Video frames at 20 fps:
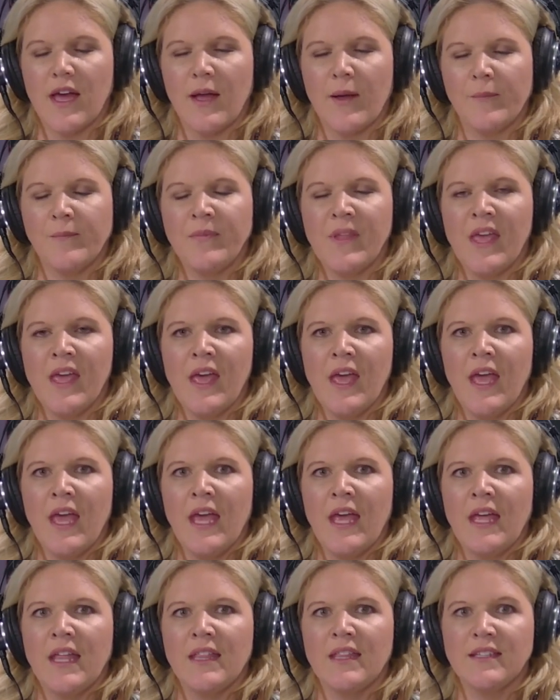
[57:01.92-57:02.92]
Um,
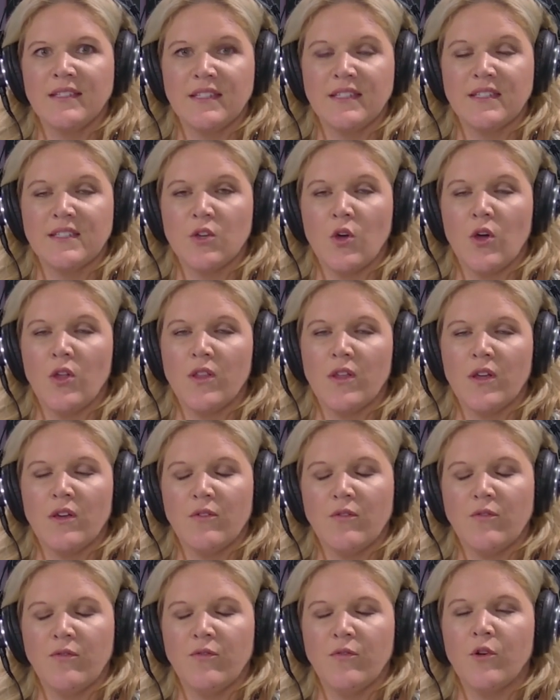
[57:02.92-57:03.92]
this is
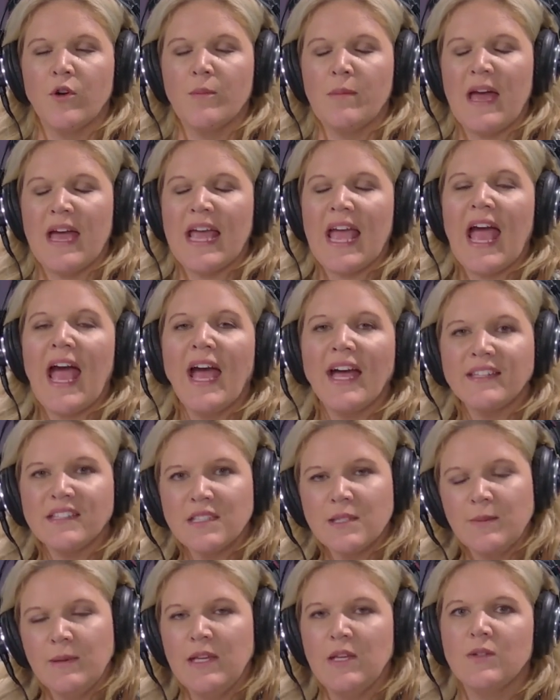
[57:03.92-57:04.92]
the four pack
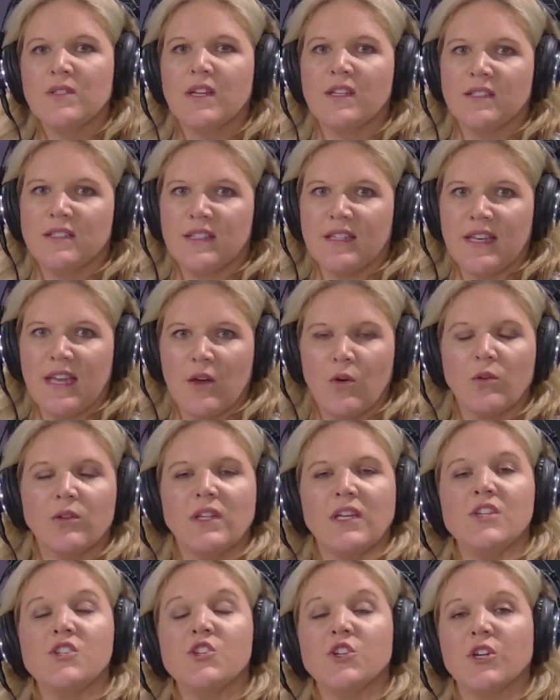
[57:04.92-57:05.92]
has to be used on Sunday
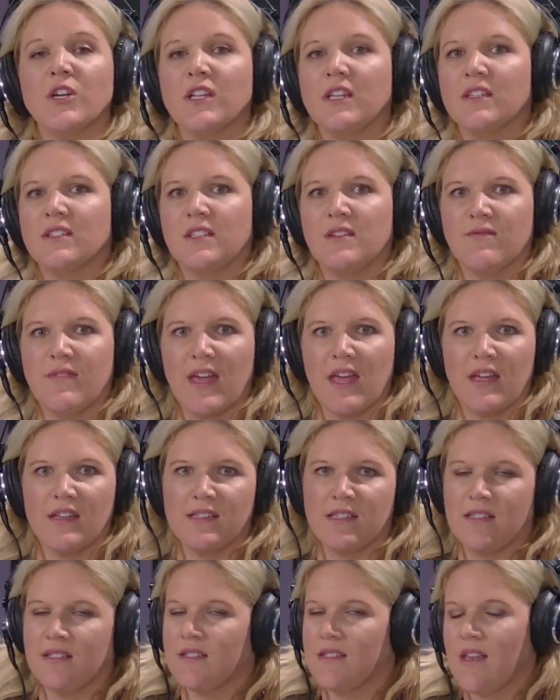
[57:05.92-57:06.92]
only during this
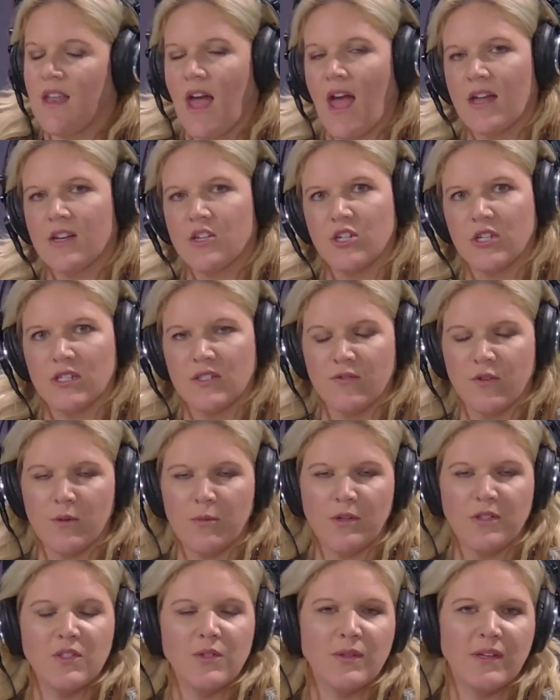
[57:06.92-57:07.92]
event. It's not
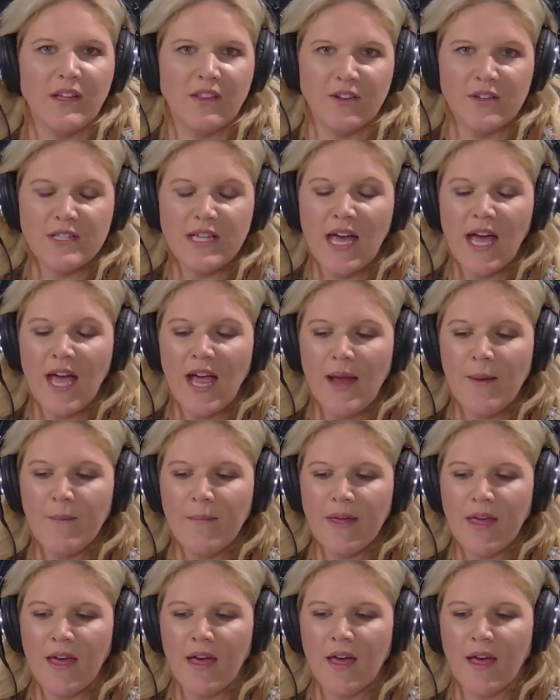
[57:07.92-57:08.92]
transferable to another
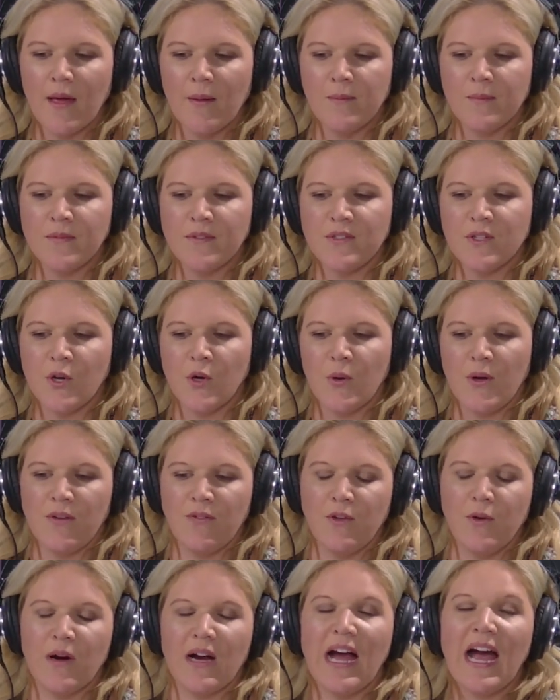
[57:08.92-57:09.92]
time. Um, so
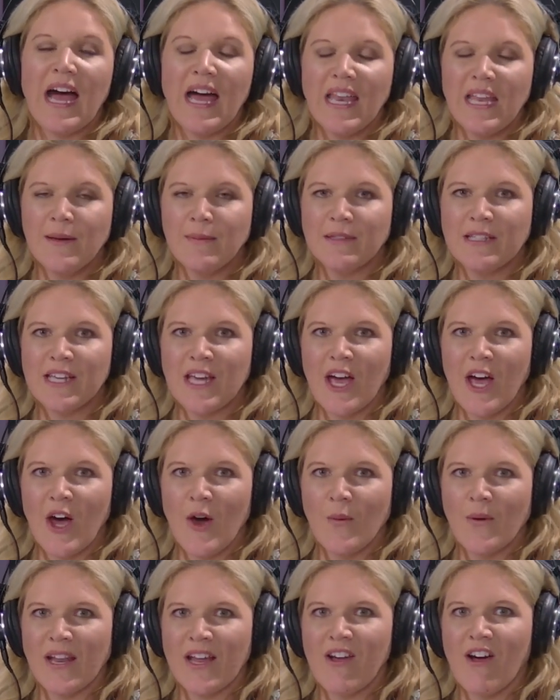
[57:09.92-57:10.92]
if you are unable to
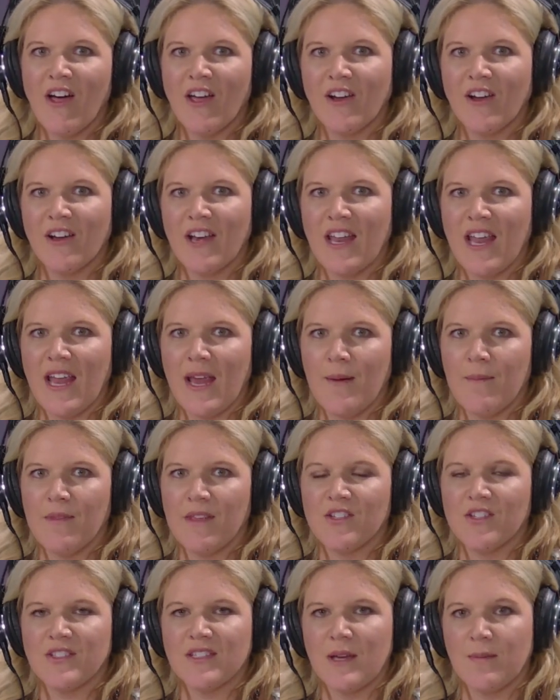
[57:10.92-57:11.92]
go when I call your name,
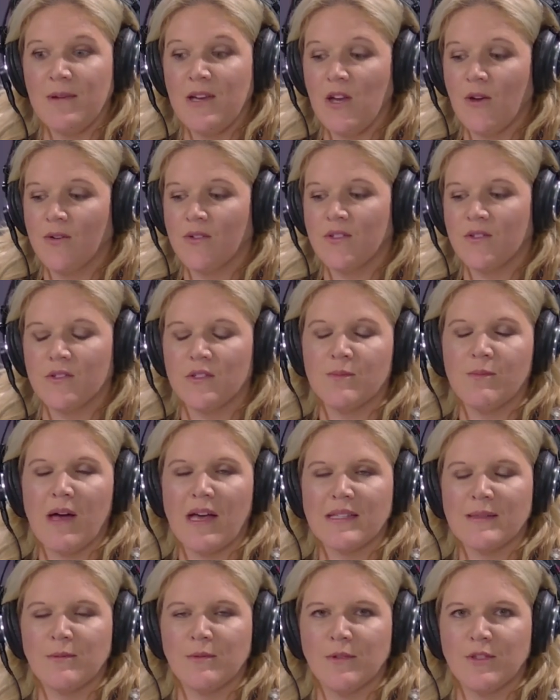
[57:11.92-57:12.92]
then just let me know as soon as
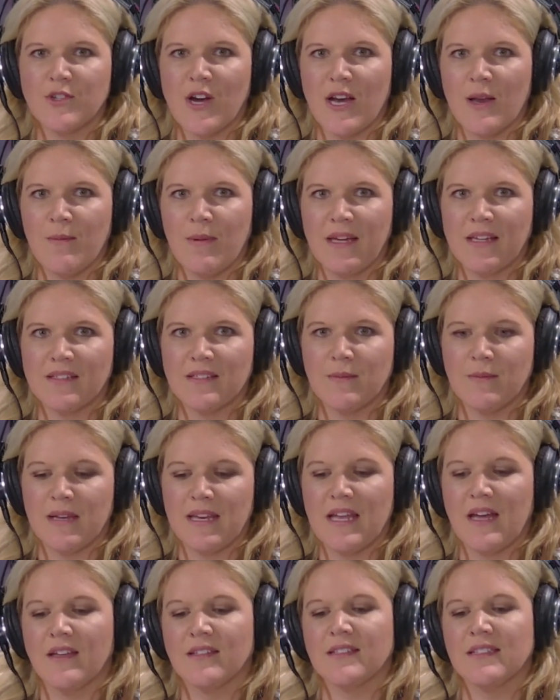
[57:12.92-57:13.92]
possible. We'll try to pick
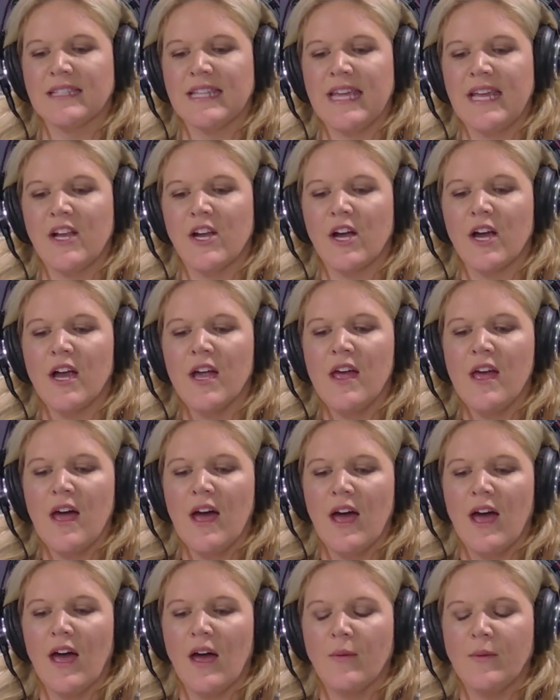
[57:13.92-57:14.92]
somebody else later.
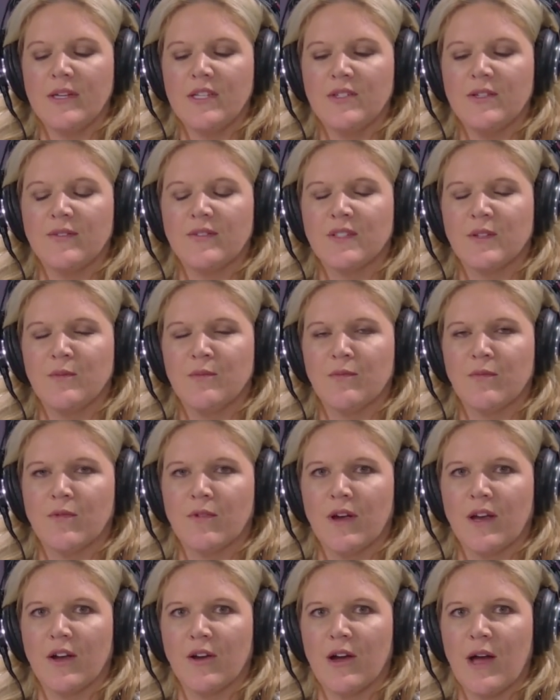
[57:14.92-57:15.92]
Uh, we do have some
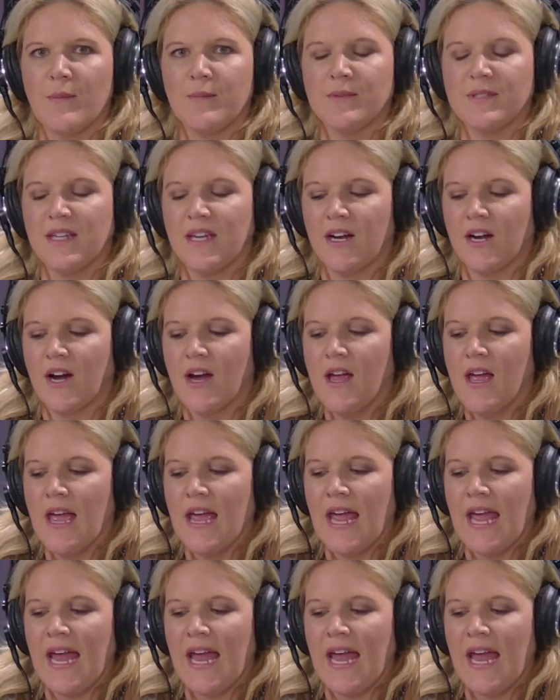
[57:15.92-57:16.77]
runner ups here.